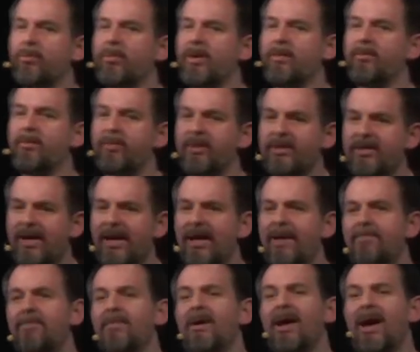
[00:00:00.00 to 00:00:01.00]
It can
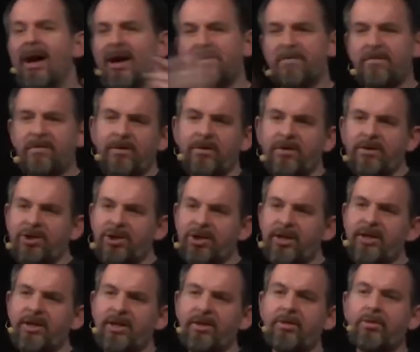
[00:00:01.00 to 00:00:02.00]
talk to all the
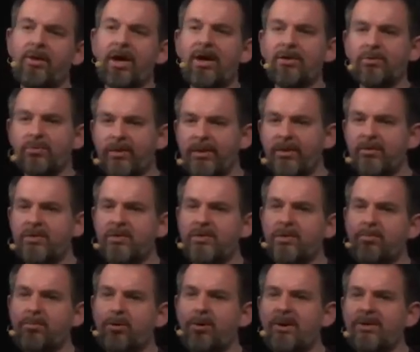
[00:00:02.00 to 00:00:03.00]
cameras I've gotten
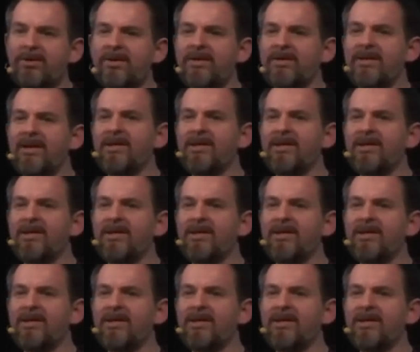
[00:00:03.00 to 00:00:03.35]
ever